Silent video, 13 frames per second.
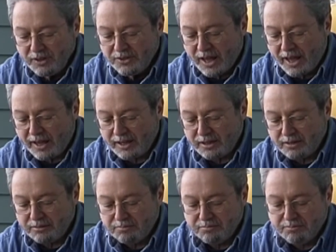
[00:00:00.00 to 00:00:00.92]

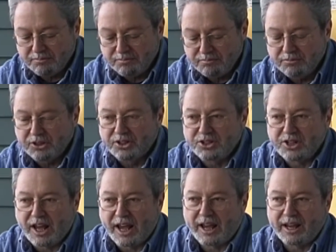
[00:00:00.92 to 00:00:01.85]
They
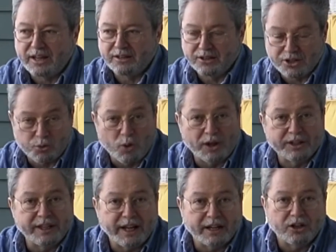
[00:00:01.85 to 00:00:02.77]
contain, this
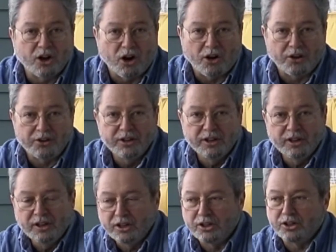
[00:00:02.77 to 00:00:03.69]
one gig card
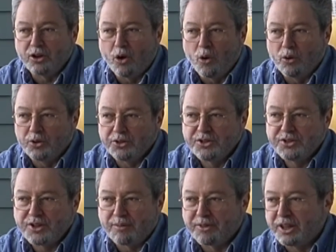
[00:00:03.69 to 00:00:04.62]
can hold
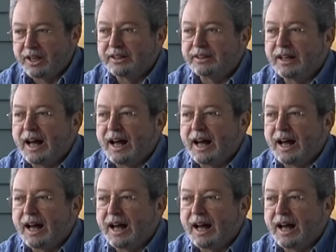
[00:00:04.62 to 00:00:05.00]
something